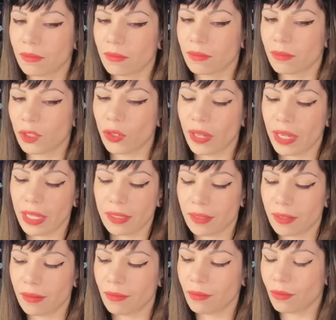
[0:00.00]
create
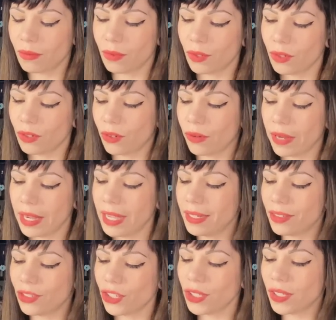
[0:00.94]

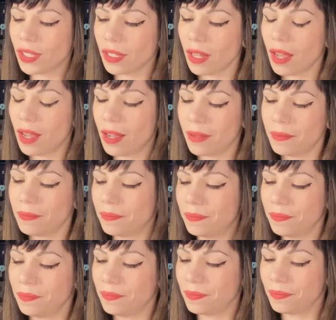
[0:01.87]
create just
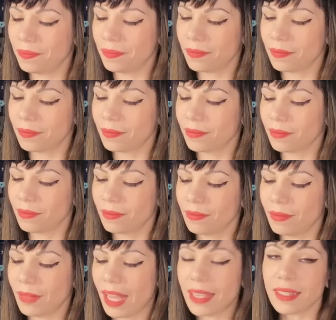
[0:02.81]
um,
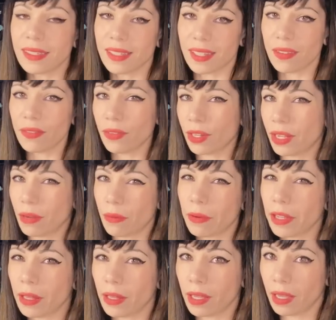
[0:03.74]
negativity
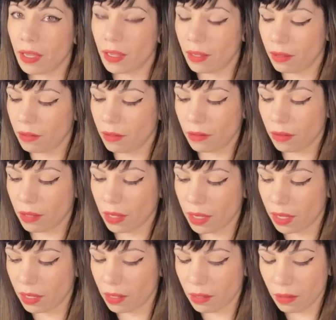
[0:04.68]
really
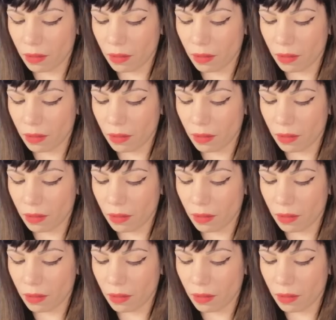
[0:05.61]
okay